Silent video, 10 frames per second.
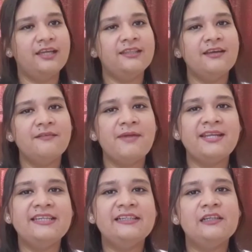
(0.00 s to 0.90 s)
In the
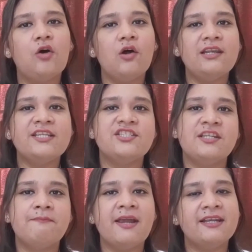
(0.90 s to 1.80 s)
medical college,
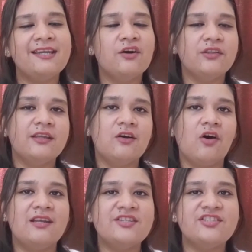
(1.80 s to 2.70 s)
depending on the
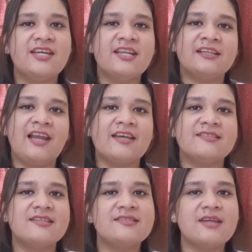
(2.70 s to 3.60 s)
college, there are
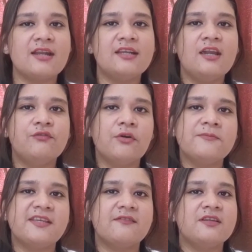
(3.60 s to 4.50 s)
classes starting from
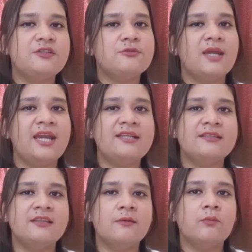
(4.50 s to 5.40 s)
7 to 8
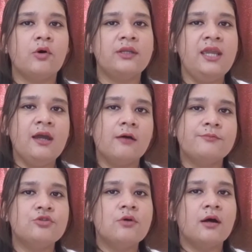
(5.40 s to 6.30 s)
in the morning
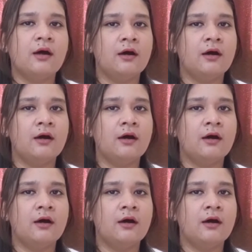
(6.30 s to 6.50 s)
up to